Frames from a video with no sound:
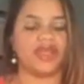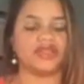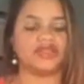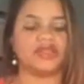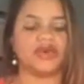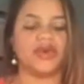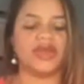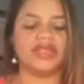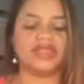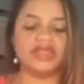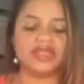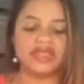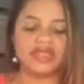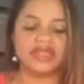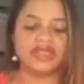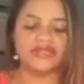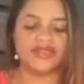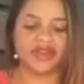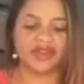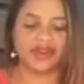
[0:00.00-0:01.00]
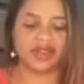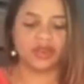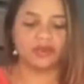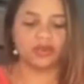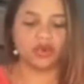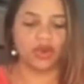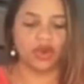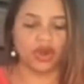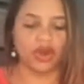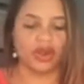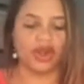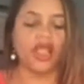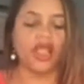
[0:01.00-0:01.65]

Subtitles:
So insulin's very important.